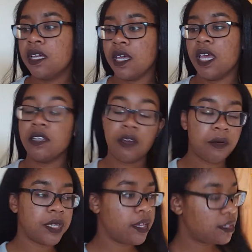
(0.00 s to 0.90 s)
And oh
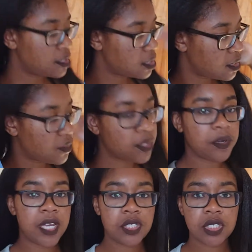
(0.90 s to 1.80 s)
yeah, there's a different
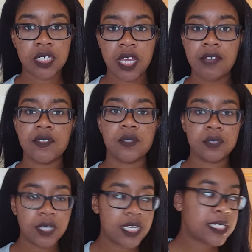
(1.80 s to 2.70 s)
location I haven't told you
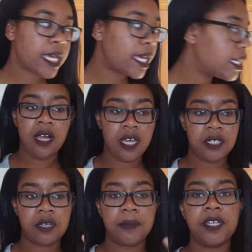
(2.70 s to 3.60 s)
guys yet. I
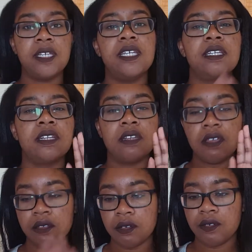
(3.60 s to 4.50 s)
talk about it in
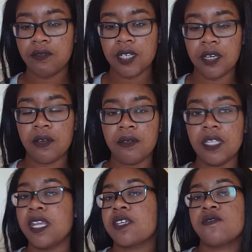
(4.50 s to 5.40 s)
another video, the
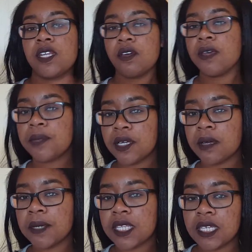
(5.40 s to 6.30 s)
next video I put up
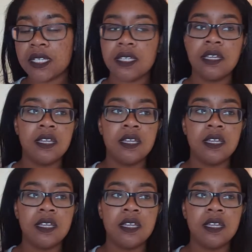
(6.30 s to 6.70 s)
I think.